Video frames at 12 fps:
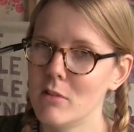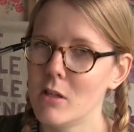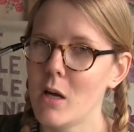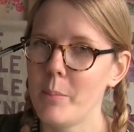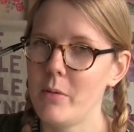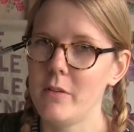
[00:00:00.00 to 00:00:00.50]
a
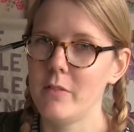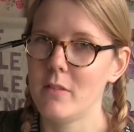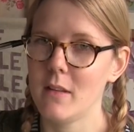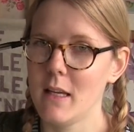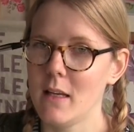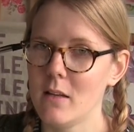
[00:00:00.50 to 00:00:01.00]
couple of
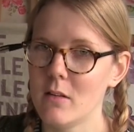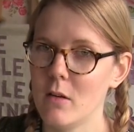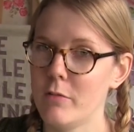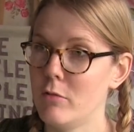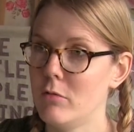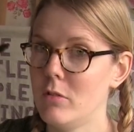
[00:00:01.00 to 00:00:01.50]
things
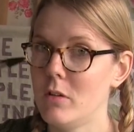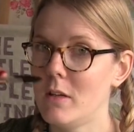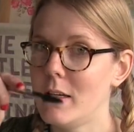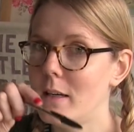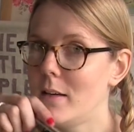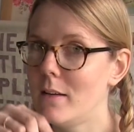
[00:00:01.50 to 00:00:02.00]
off a
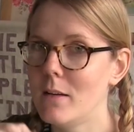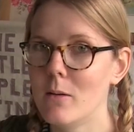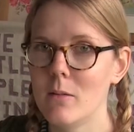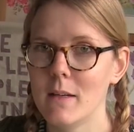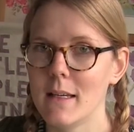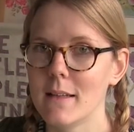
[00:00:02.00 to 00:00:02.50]
really
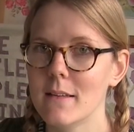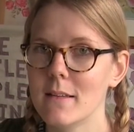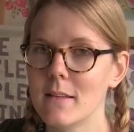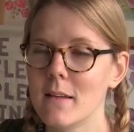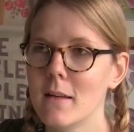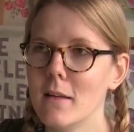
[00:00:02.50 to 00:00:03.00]
long
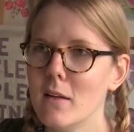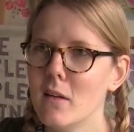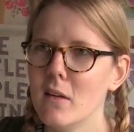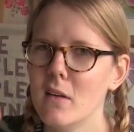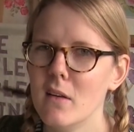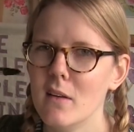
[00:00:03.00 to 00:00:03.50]
list,
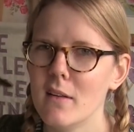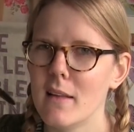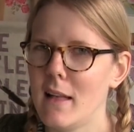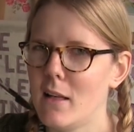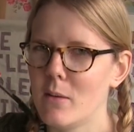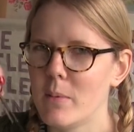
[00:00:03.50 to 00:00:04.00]

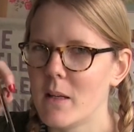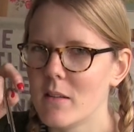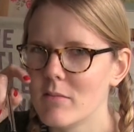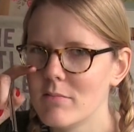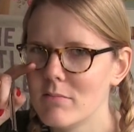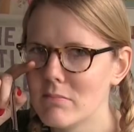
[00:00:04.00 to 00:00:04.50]
it's a little bit
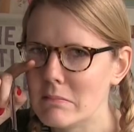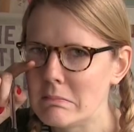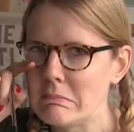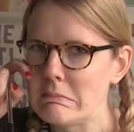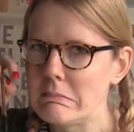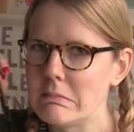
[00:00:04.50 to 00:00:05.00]

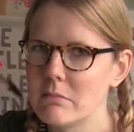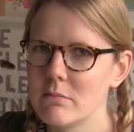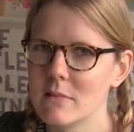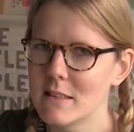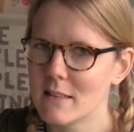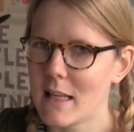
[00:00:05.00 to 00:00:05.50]

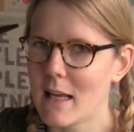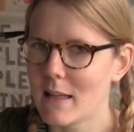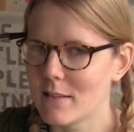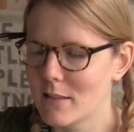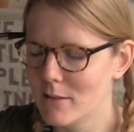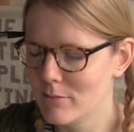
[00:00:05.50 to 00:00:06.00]

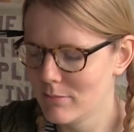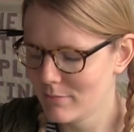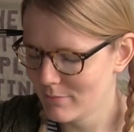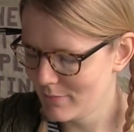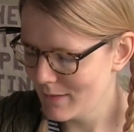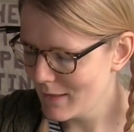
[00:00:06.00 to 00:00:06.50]
sad.
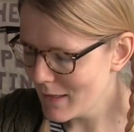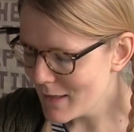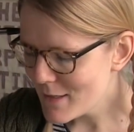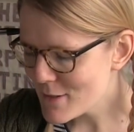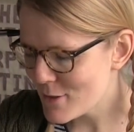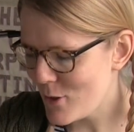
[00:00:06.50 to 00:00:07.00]

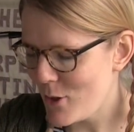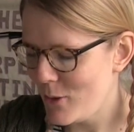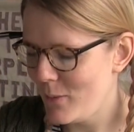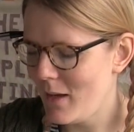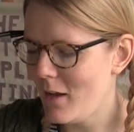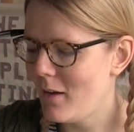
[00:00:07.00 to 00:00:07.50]

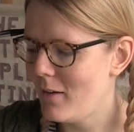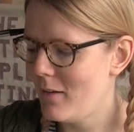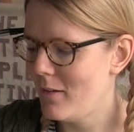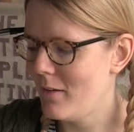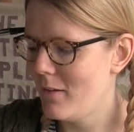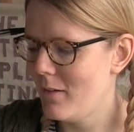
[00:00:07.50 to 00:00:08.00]
So
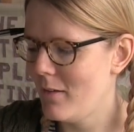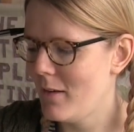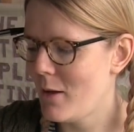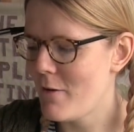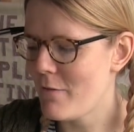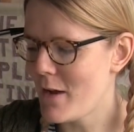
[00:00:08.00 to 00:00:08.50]

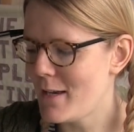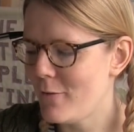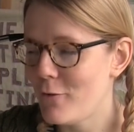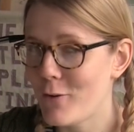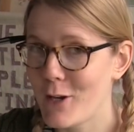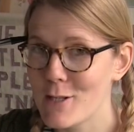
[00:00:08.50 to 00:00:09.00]
now I find
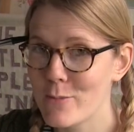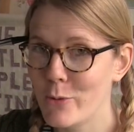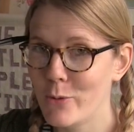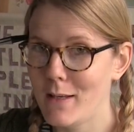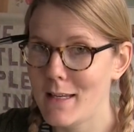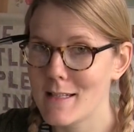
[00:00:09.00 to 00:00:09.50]
if you write a
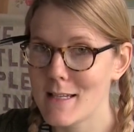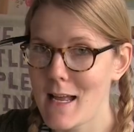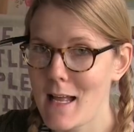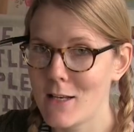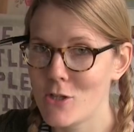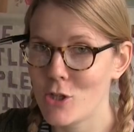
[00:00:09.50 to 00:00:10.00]
smaller list
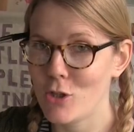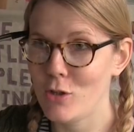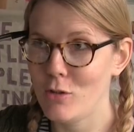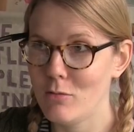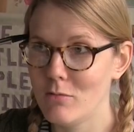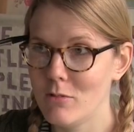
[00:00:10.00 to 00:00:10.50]
and
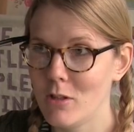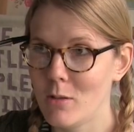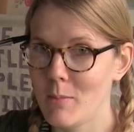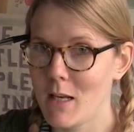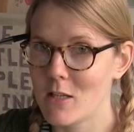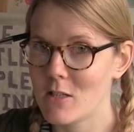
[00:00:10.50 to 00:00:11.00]
you
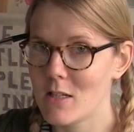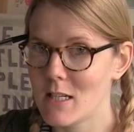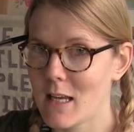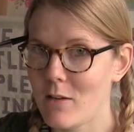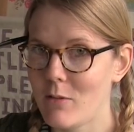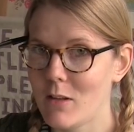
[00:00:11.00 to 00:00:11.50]
manage to
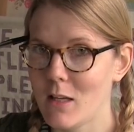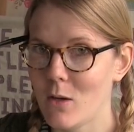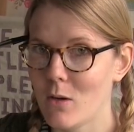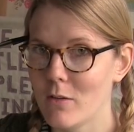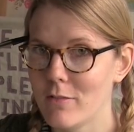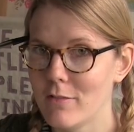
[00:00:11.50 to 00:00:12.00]
tick
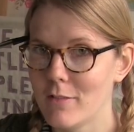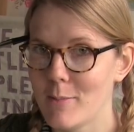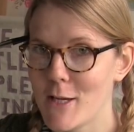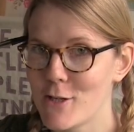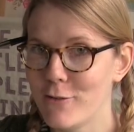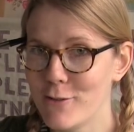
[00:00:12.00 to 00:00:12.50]
everything off, it
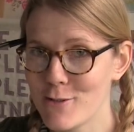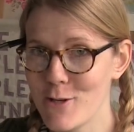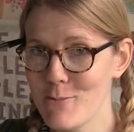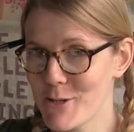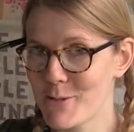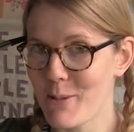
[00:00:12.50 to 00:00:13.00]
makes you feel
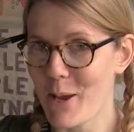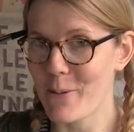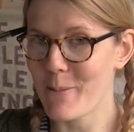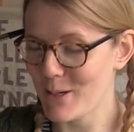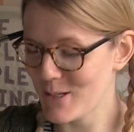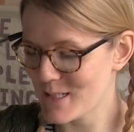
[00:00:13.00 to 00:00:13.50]
so much
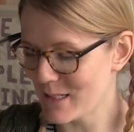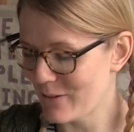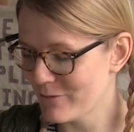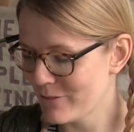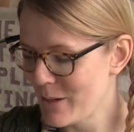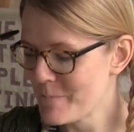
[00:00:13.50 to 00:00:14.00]
better about
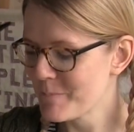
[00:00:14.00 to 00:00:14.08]
yourself.